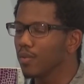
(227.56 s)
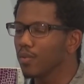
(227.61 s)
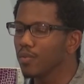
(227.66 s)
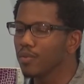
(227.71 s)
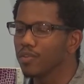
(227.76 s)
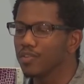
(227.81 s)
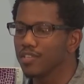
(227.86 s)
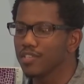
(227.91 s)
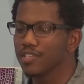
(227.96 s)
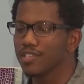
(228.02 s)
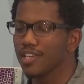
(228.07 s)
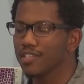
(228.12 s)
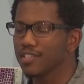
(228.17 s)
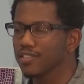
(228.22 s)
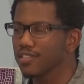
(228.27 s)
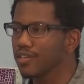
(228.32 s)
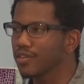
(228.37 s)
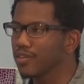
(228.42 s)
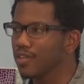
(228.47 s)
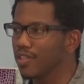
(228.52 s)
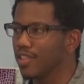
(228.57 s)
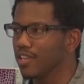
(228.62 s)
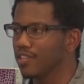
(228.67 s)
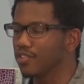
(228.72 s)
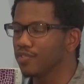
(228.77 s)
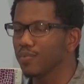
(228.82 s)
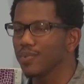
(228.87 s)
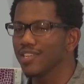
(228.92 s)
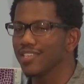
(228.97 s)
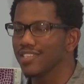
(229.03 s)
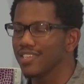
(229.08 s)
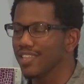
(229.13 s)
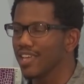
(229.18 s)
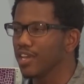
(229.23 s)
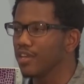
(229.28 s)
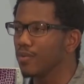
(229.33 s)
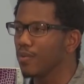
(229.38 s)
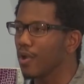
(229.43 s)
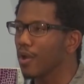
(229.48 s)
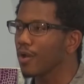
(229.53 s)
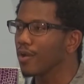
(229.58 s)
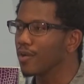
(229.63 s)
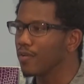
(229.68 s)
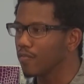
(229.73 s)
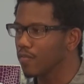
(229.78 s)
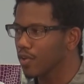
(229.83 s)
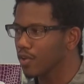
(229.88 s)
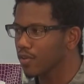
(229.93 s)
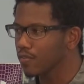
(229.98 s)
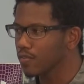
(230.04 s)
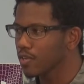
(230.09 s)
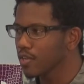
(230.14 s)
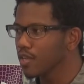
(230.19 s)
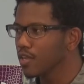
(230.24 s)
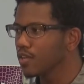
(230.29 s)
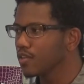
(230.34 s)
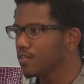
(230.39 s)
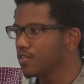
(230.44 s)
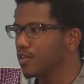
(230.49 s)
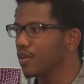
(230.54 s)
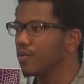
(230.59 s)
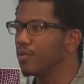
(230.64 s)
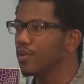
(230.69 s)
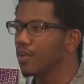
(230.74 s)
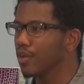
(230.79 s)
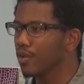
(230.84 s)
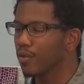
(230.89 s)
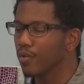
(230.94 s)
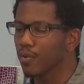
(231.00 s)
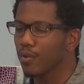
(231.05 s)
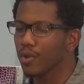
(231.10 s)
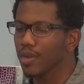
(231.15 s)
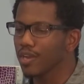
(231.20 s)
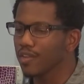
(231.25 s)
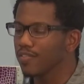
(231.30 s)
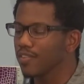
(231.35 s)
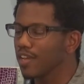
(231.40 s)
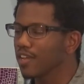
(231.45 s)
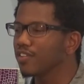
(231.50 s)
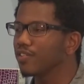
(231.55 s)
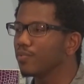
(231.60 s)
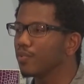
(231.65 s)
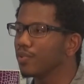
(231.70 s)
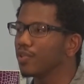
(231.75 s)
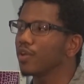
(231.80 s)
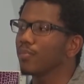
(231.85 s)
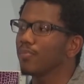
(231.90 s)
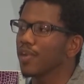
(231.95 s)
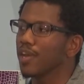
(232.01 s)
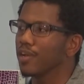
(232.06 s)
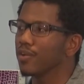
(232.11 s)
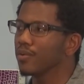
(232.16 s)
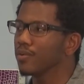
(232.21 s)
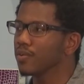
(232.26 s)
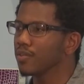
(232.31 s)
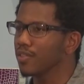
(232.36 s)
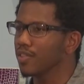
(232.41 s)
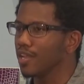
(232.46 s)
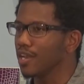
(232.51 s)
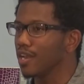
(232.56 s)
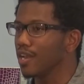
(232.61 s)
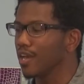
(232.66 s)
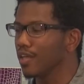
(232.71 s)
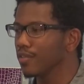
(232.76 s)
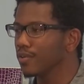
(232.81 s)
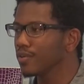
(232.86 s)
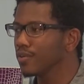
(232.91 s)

Just necessarily, they just want to see that you are involved. So no organization will look better than another.